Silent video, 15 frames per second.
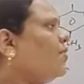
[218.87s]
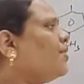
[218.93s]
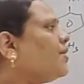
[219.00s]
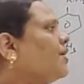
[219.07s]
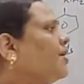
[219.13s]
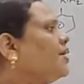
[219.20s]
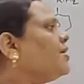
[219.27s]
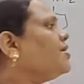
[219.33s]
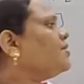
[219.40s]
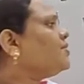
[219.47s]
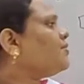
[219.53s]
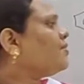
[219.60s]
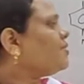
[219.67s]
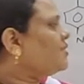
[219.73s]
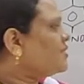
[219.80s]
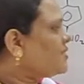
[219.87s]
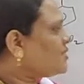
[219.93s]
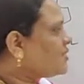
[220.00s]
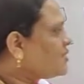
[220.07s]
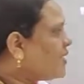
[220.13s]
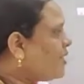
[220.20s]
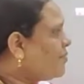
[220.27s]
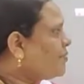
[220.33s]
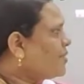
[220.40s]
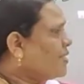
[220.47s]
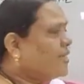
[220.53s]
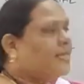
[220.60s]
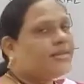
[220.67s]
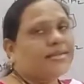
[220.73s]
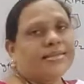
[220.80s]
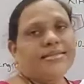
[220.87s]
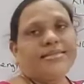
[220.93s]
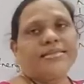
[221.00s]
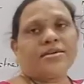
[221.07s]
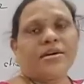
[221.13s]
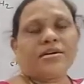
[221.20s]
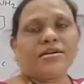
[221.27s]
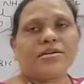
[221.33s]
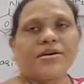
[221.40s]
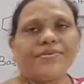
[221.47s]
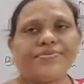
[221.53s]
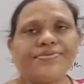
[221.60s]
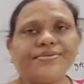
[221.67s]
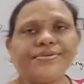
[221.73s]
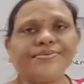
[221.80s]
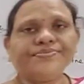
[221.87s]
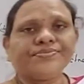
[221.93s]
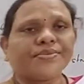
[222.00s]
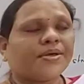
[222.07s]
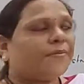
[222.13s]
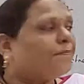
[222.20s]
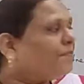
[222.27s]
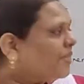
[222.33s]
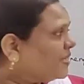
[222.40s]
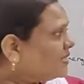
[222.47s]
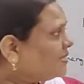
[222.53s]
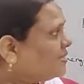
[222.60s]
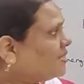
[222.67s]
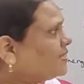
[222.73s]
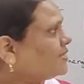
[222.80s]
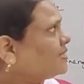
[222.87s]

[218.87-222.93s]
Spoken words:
Okay, so this is the increasing order of basic